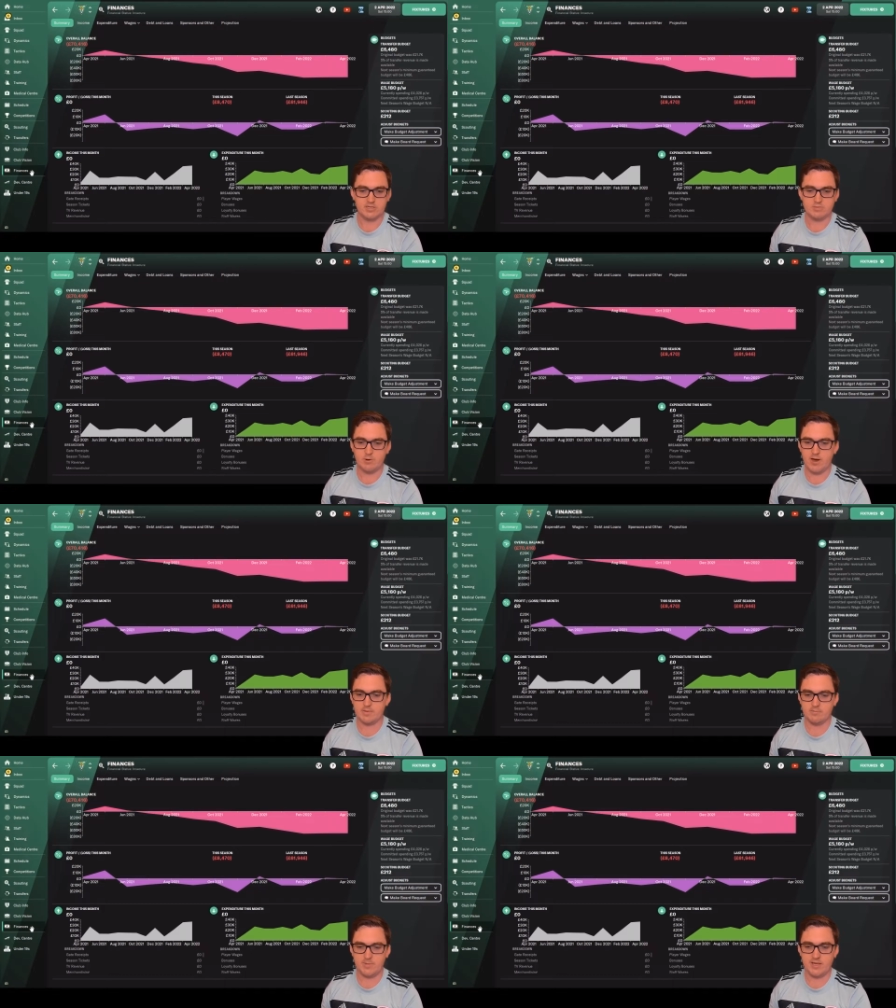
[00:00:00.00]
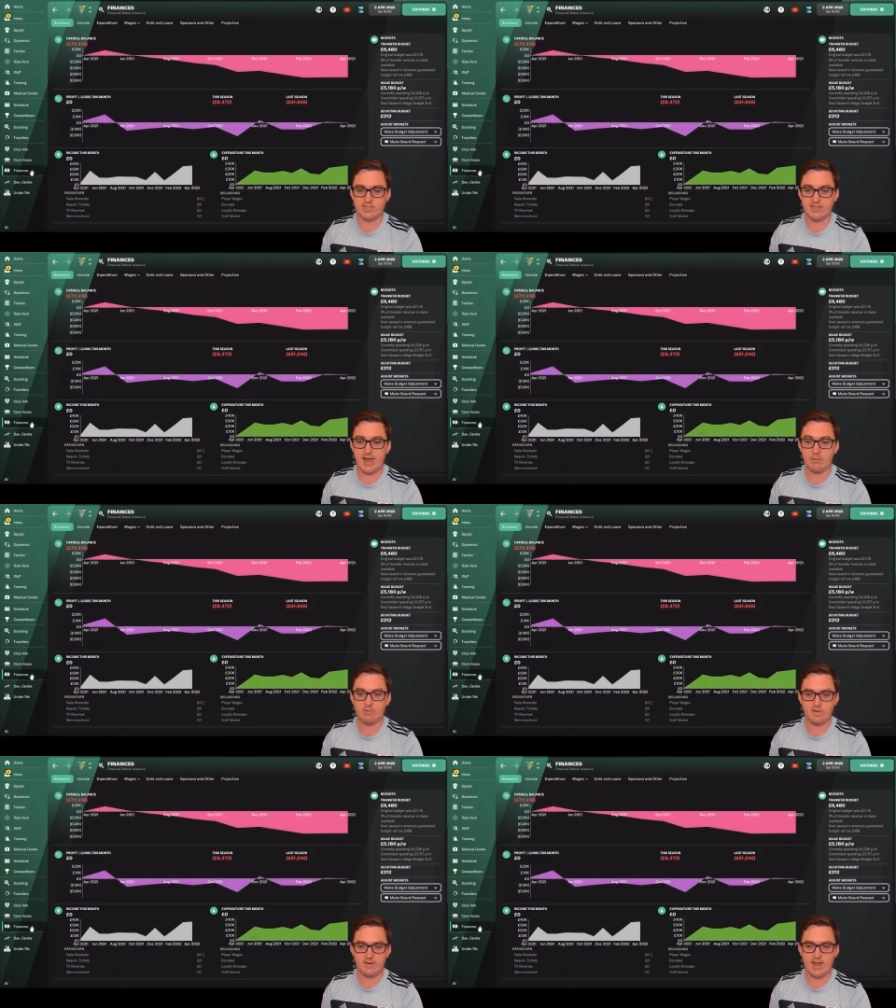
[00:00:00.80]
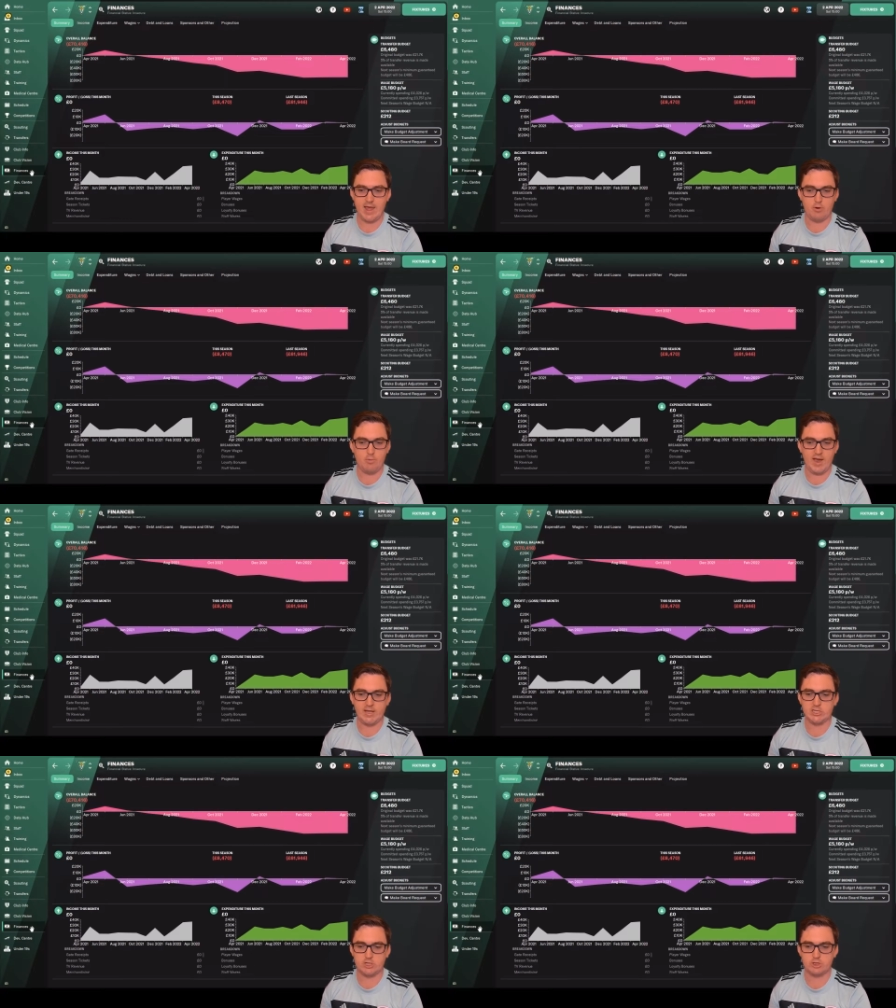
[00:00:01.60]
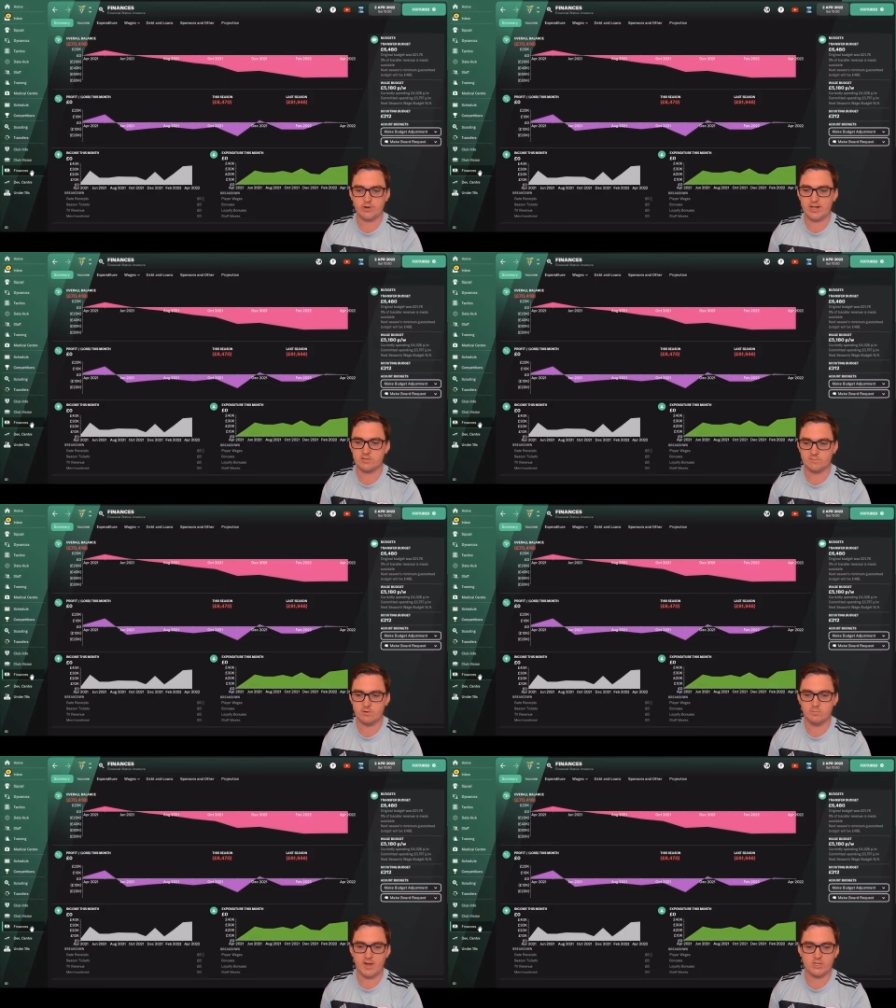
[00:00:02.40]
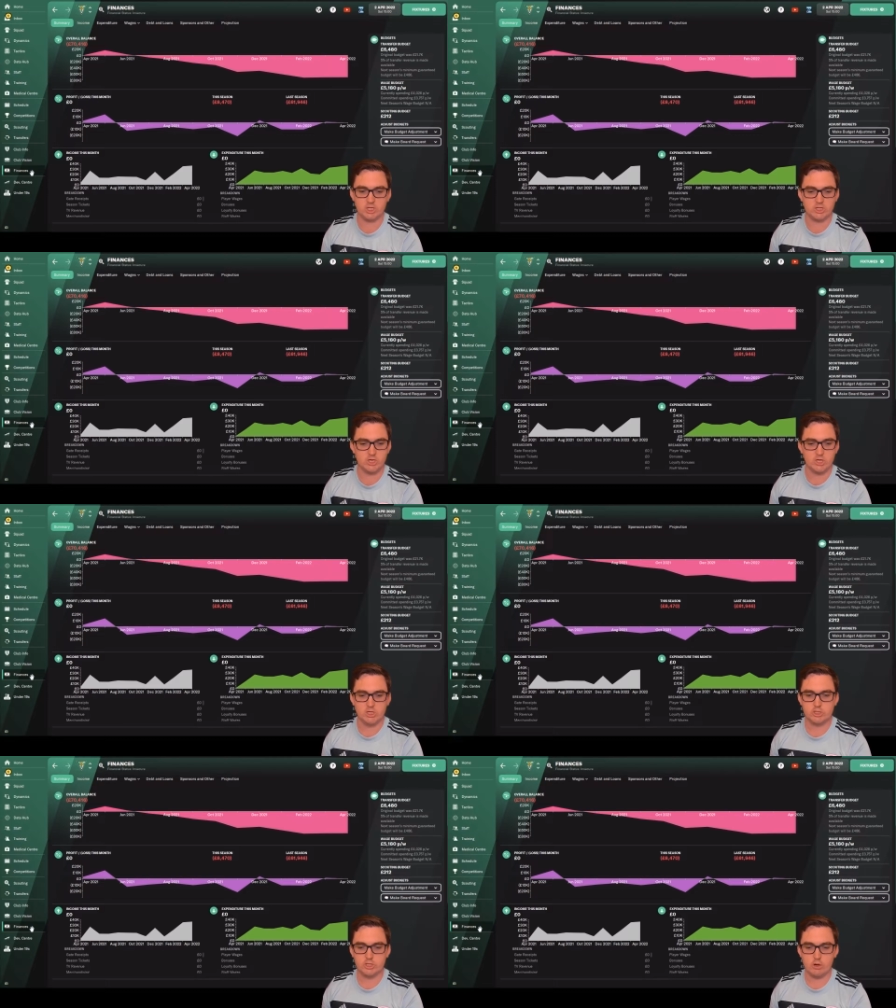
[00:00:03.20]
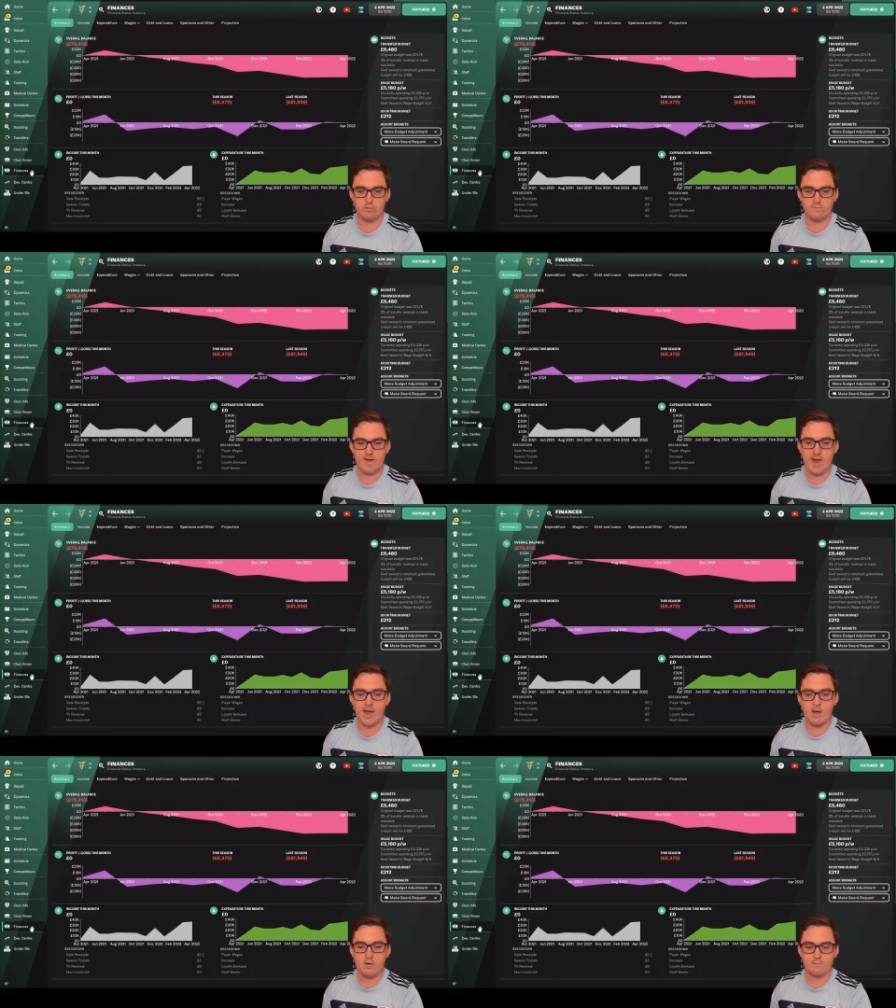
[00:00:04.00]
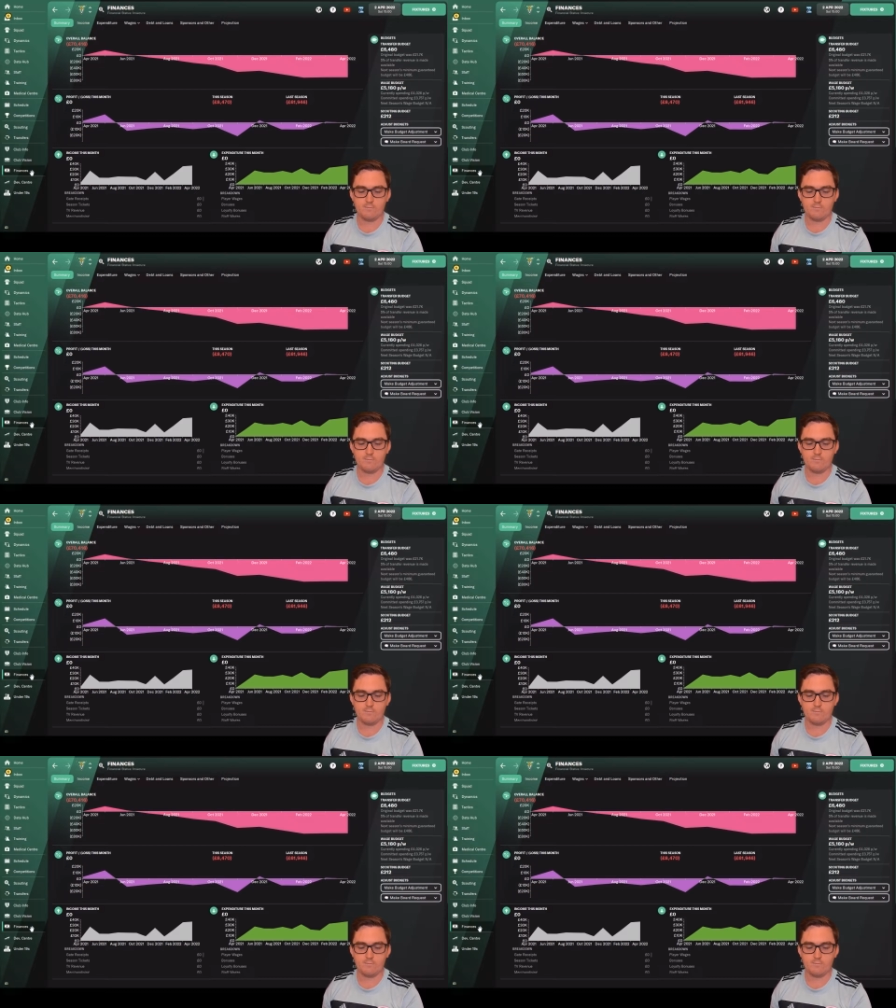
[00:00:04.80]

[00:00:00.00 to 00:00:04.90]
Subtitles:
despite me staying within our wage and transfer budget so far